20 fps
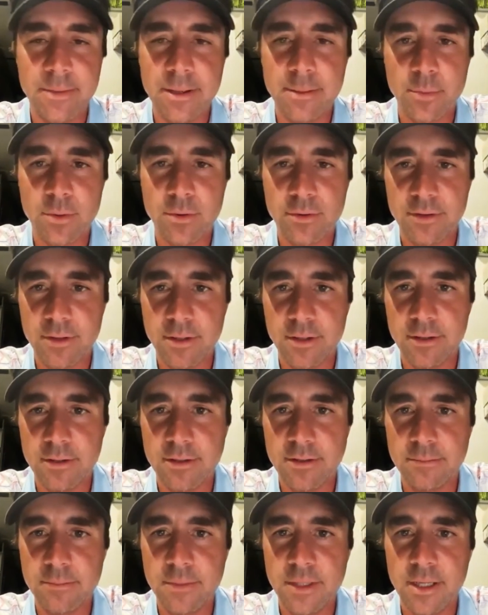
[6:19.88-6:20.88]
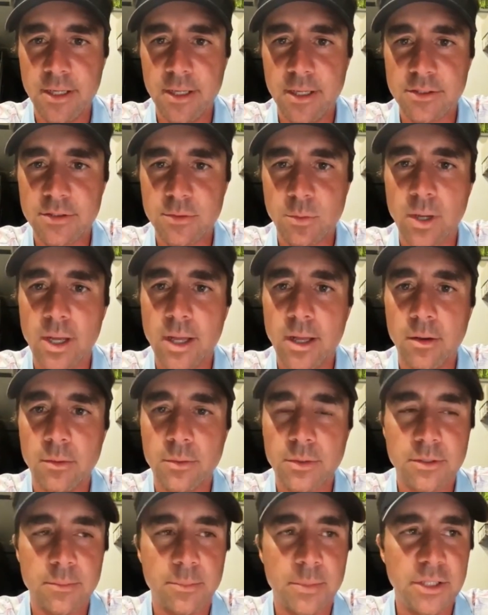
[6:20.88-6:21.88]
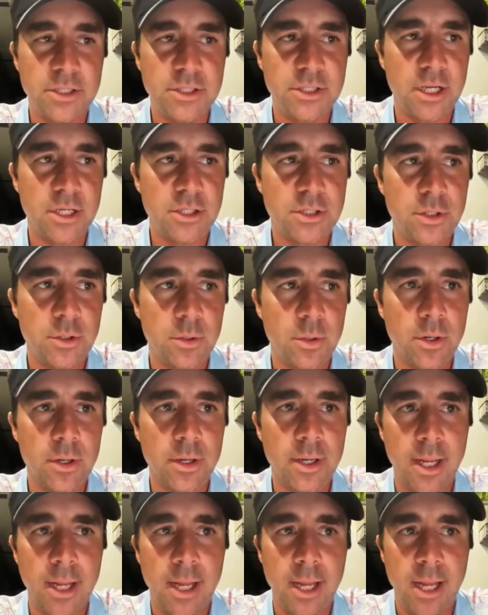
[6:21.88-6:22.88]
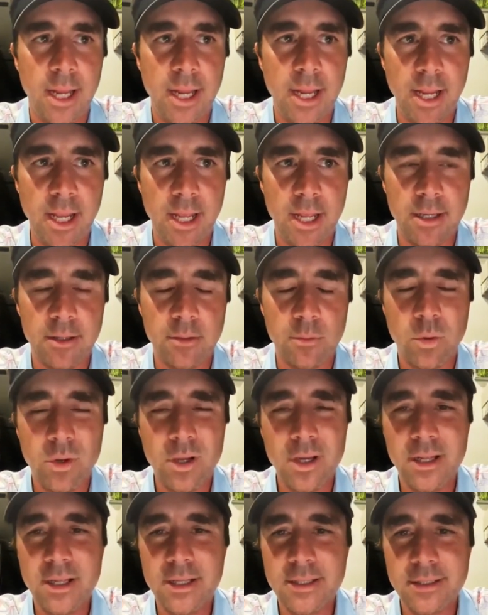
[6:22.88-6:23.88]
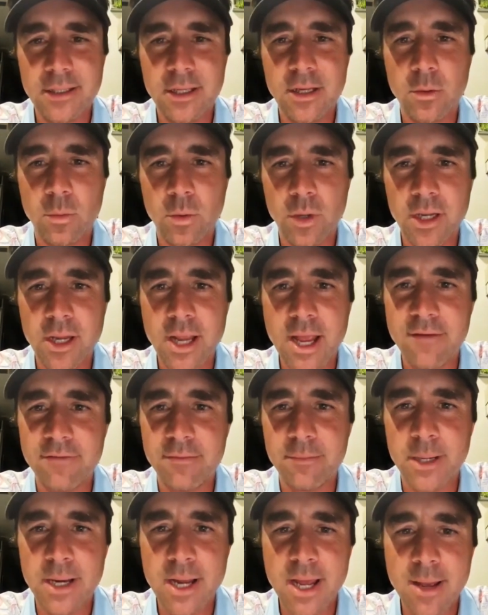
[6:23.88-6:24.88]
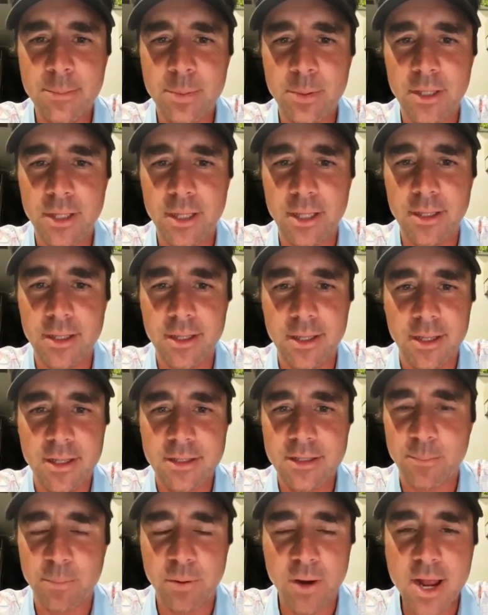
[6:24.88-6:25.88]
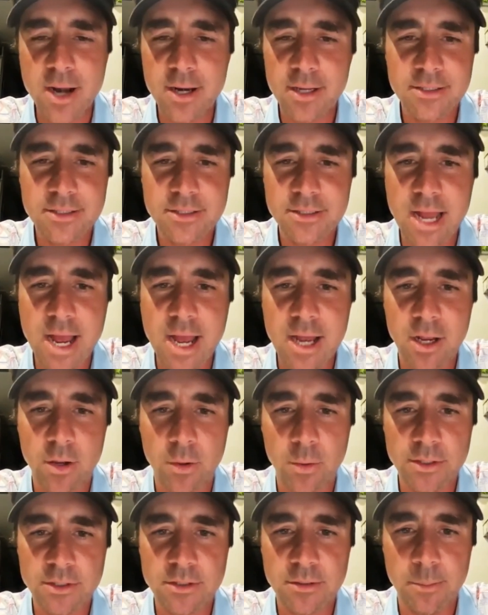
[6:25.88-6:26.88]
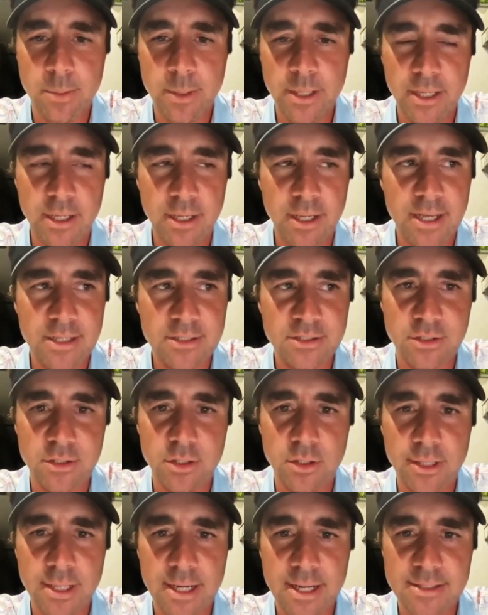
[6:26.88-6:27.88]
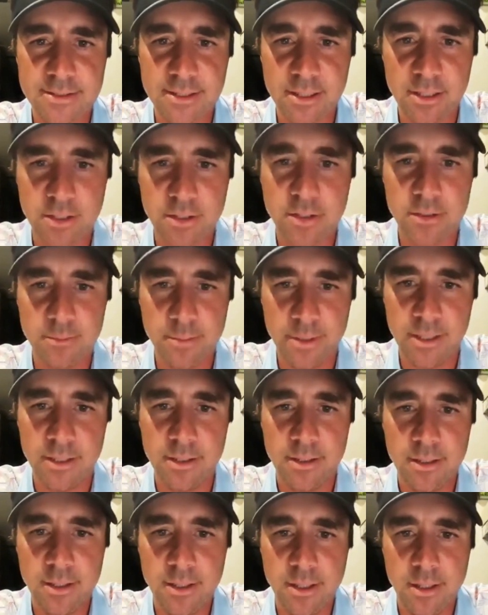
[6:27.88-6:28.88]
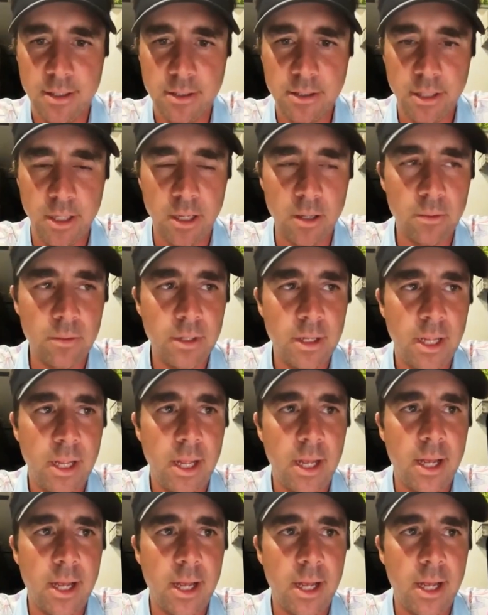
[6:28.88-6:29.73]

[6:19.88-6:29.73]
member of the media as well with the PGA Tour. And what, you know, when you have a monopoly, the product's not going to be as good as it could, you know?